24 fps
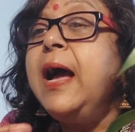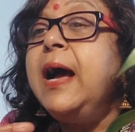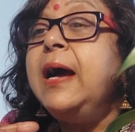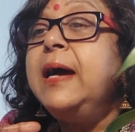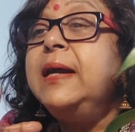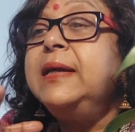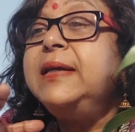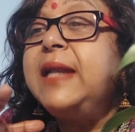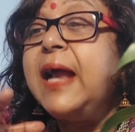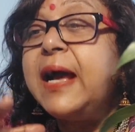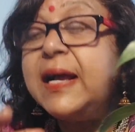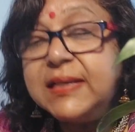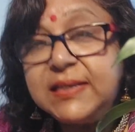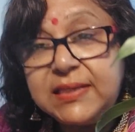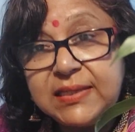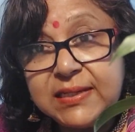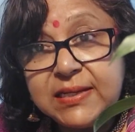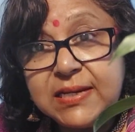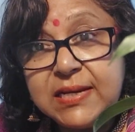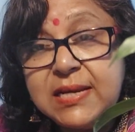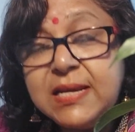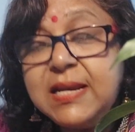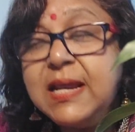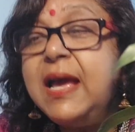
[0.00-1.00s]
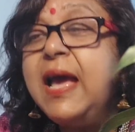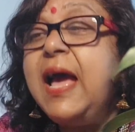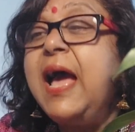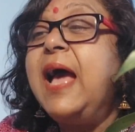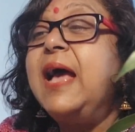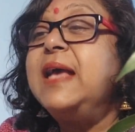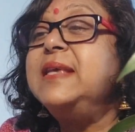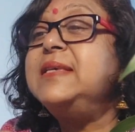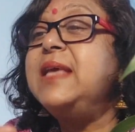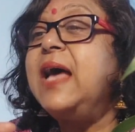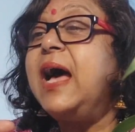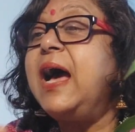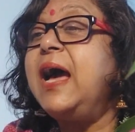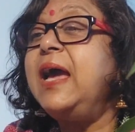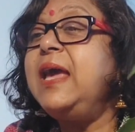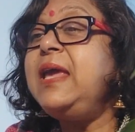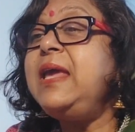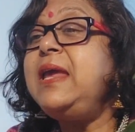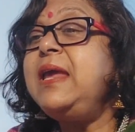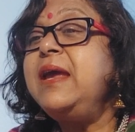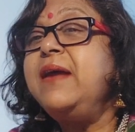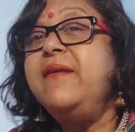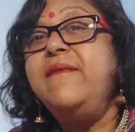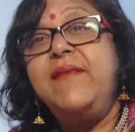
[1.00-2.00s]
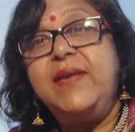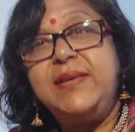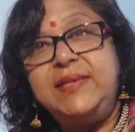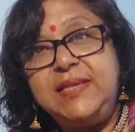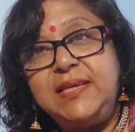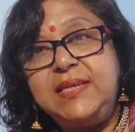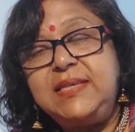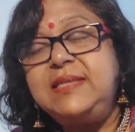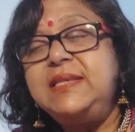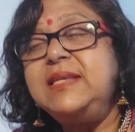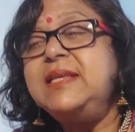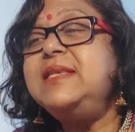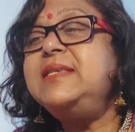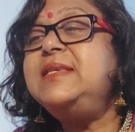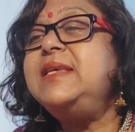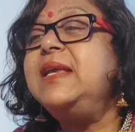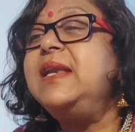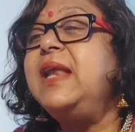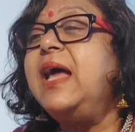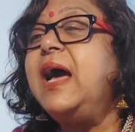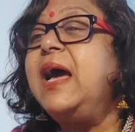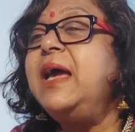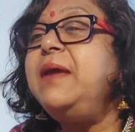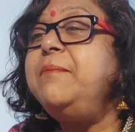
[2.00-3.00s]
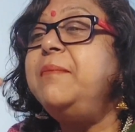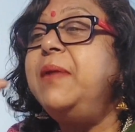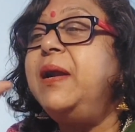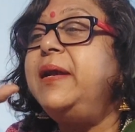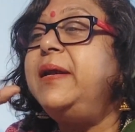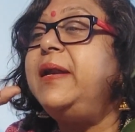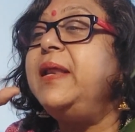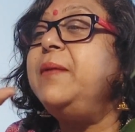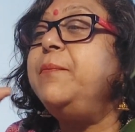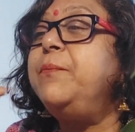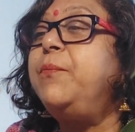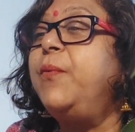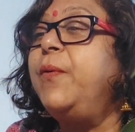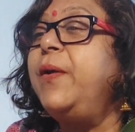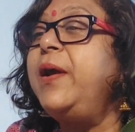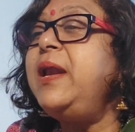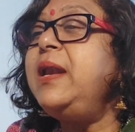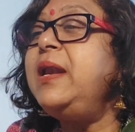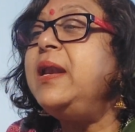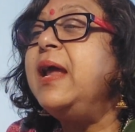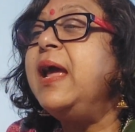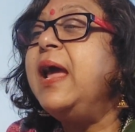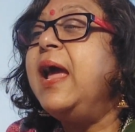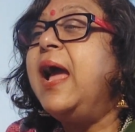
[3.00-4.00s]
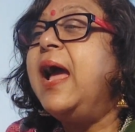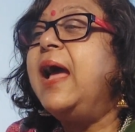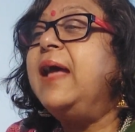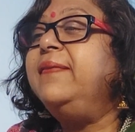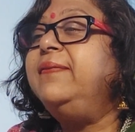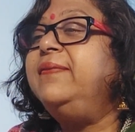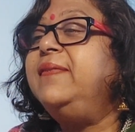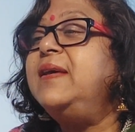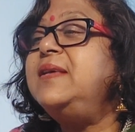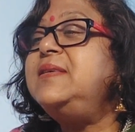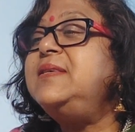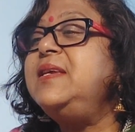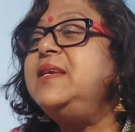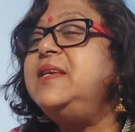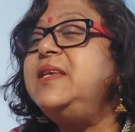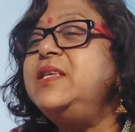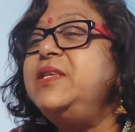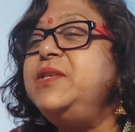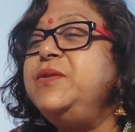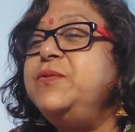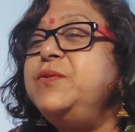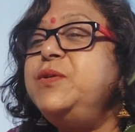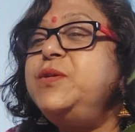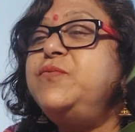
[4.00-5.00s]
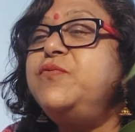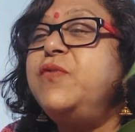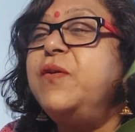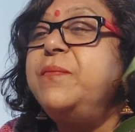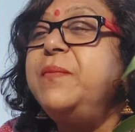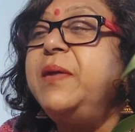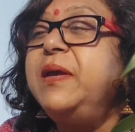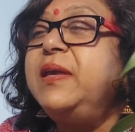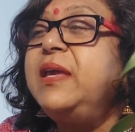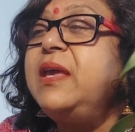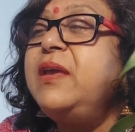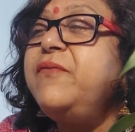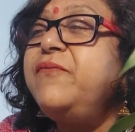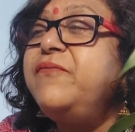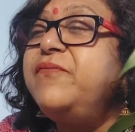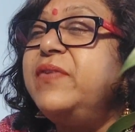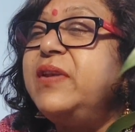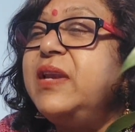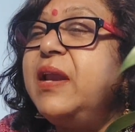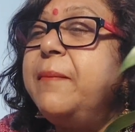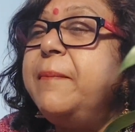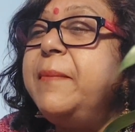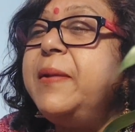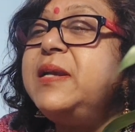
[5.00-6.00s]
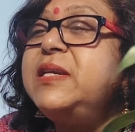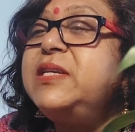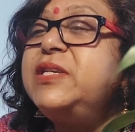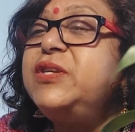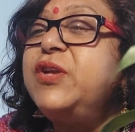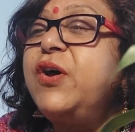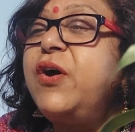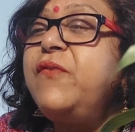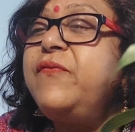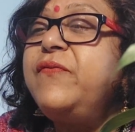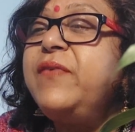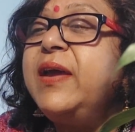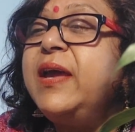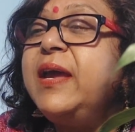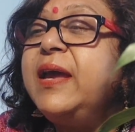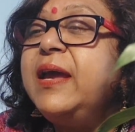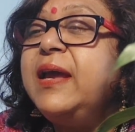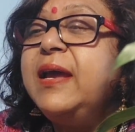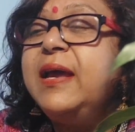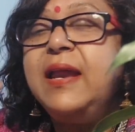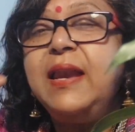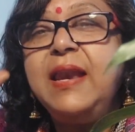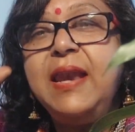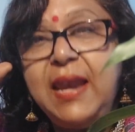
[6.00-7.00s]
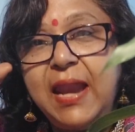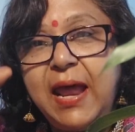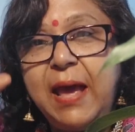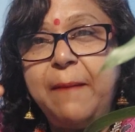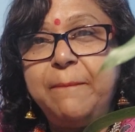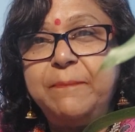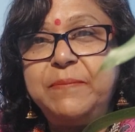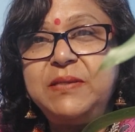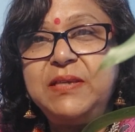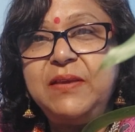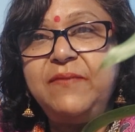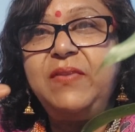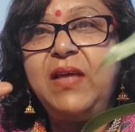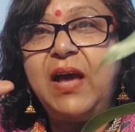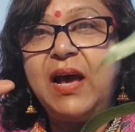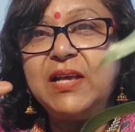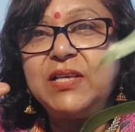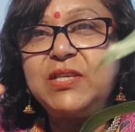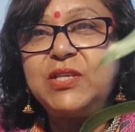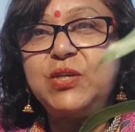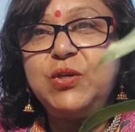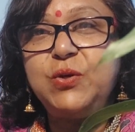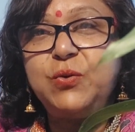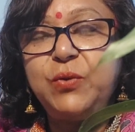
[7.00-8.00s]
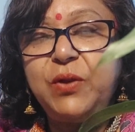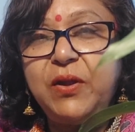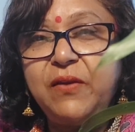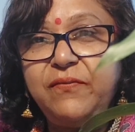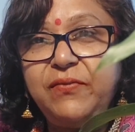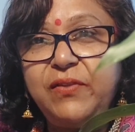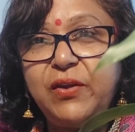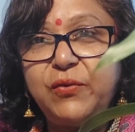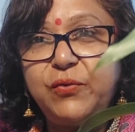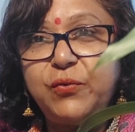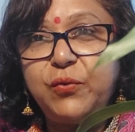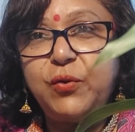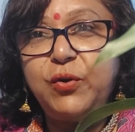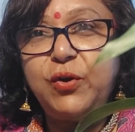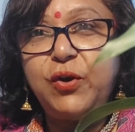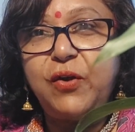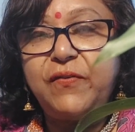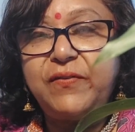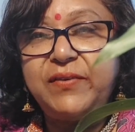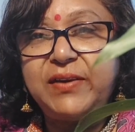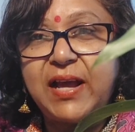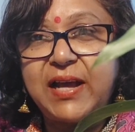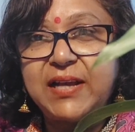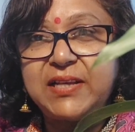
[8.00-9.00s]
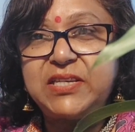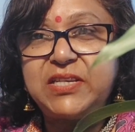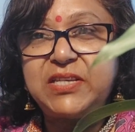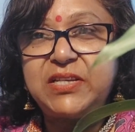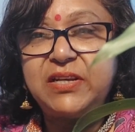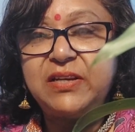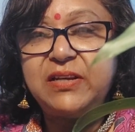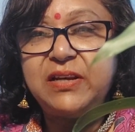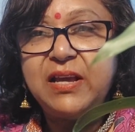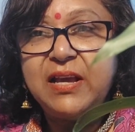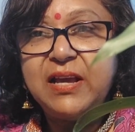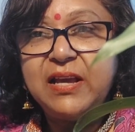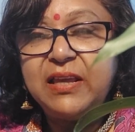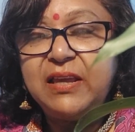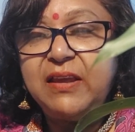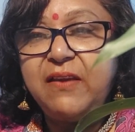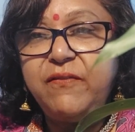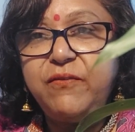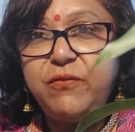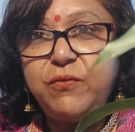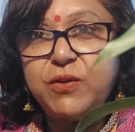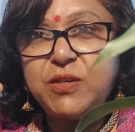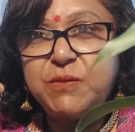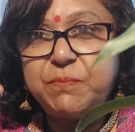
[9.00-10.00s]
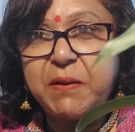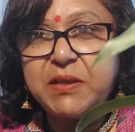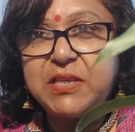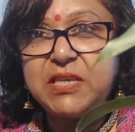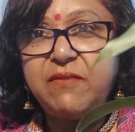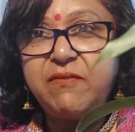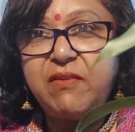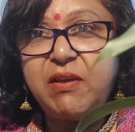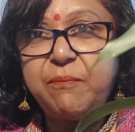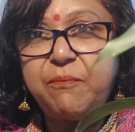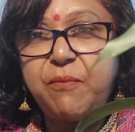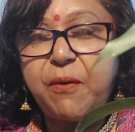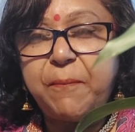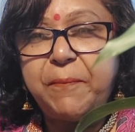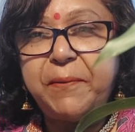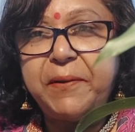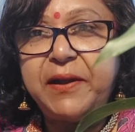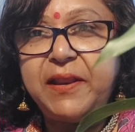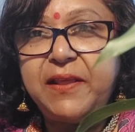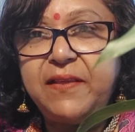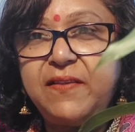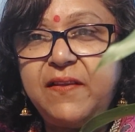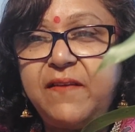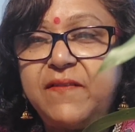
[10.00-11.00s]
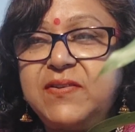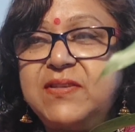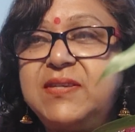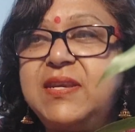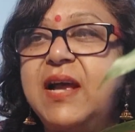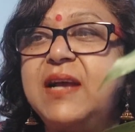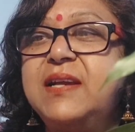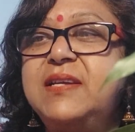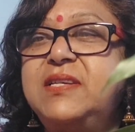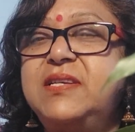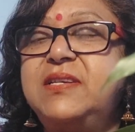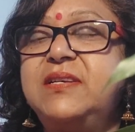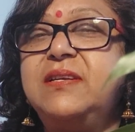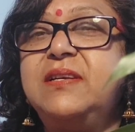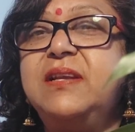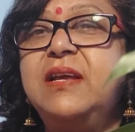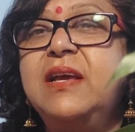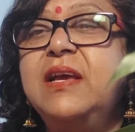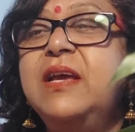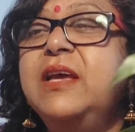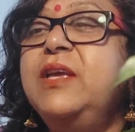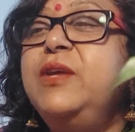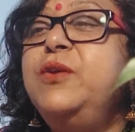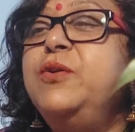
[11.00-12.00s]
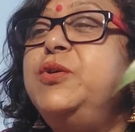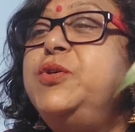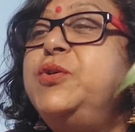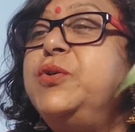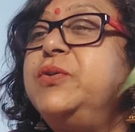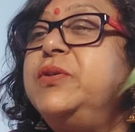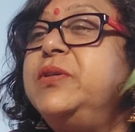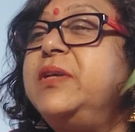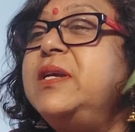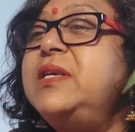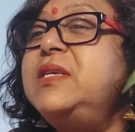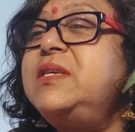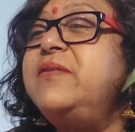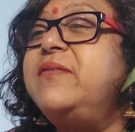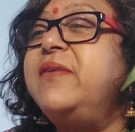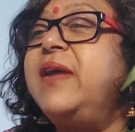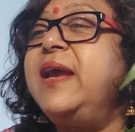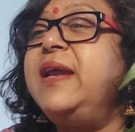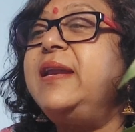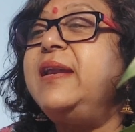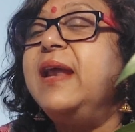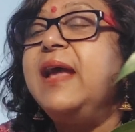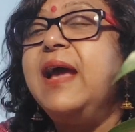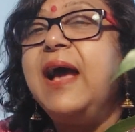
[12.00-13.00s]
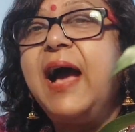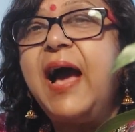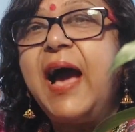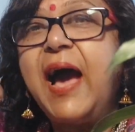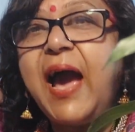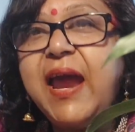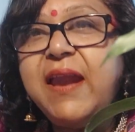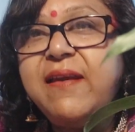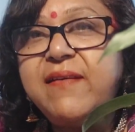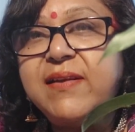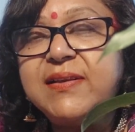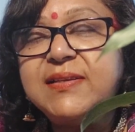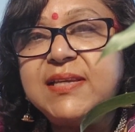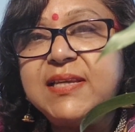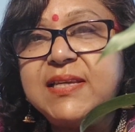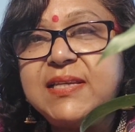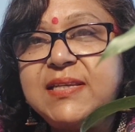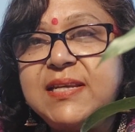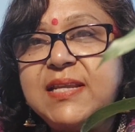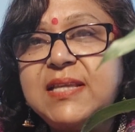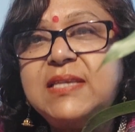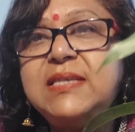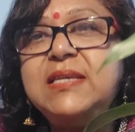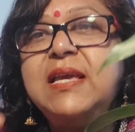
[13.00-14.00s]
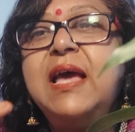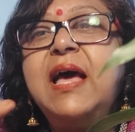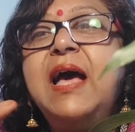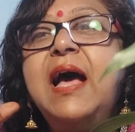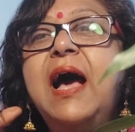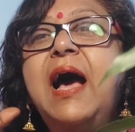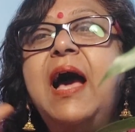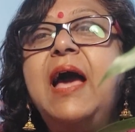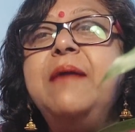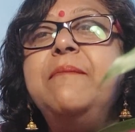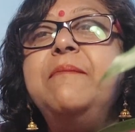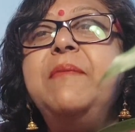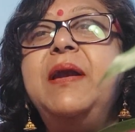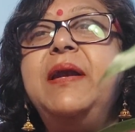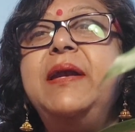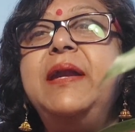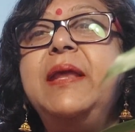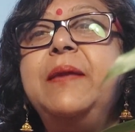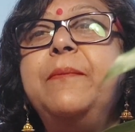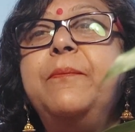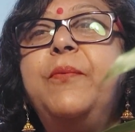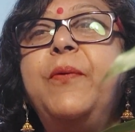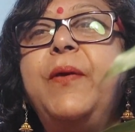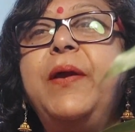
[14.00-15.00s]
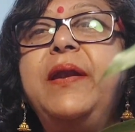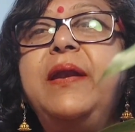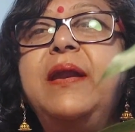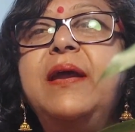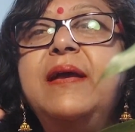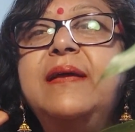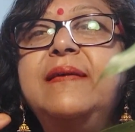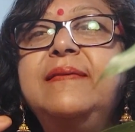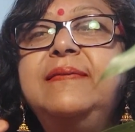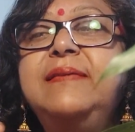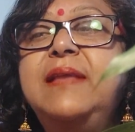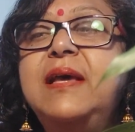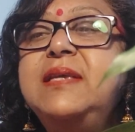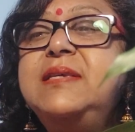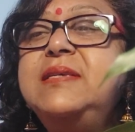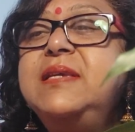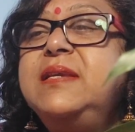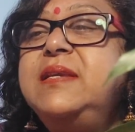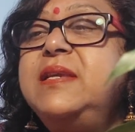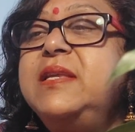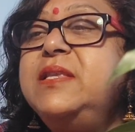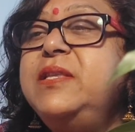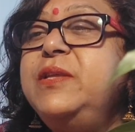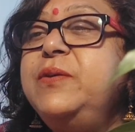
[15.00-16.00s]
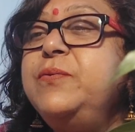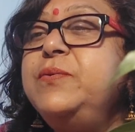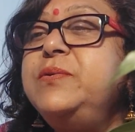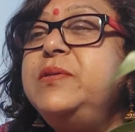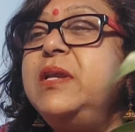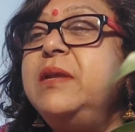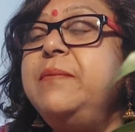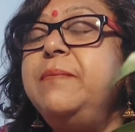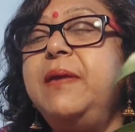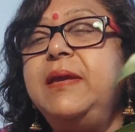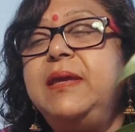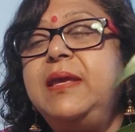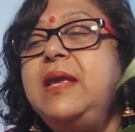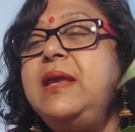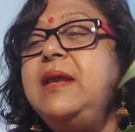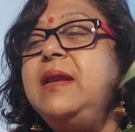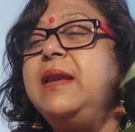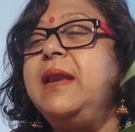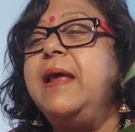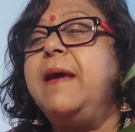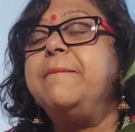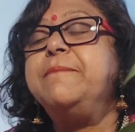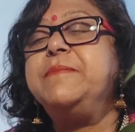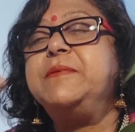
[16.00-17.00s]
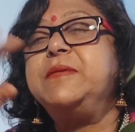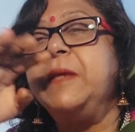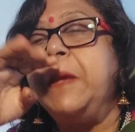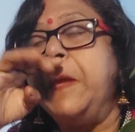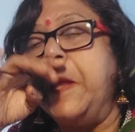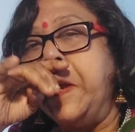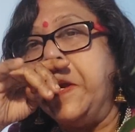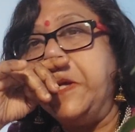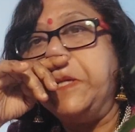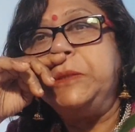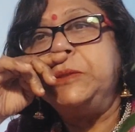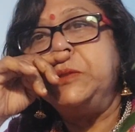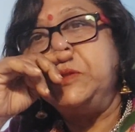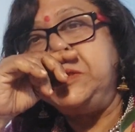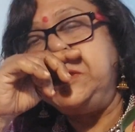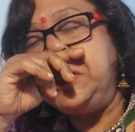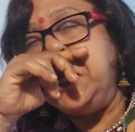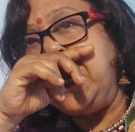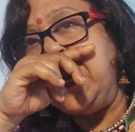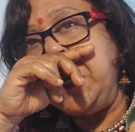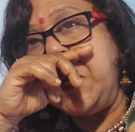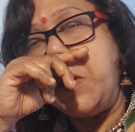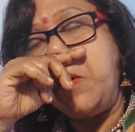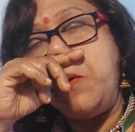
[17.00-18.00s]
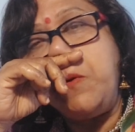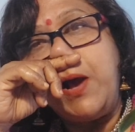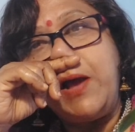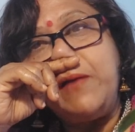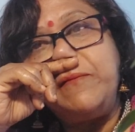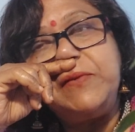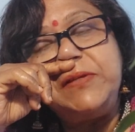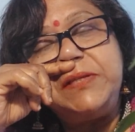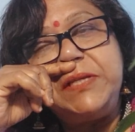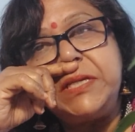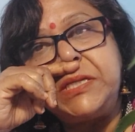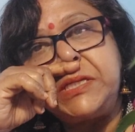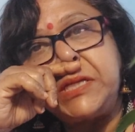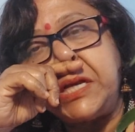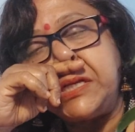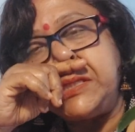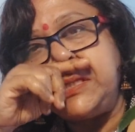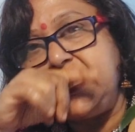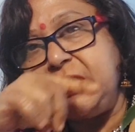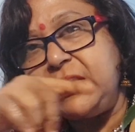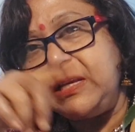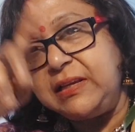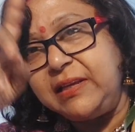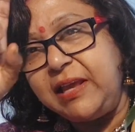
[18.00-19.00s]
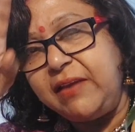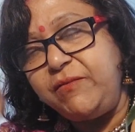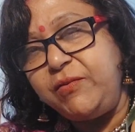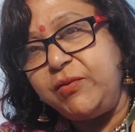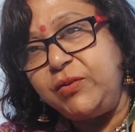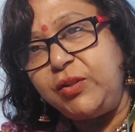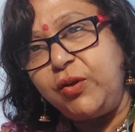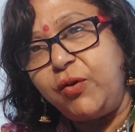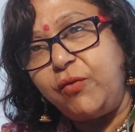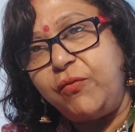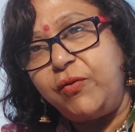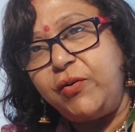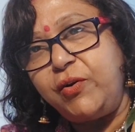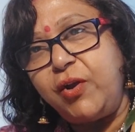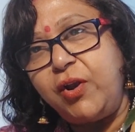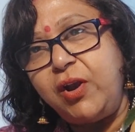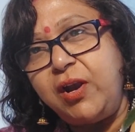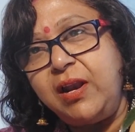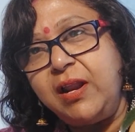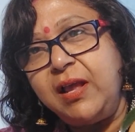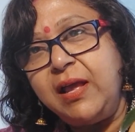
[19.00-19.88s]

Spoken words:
tungsten has high resistance and high melting point, and thus it is used for making filaments of lamps. If they ask you, give the role of tungsten, give two specific properties of tungsten, you should just write high resistance, high melting point. Thus it is used in making lamps. So till now I was discussing, gave you the overall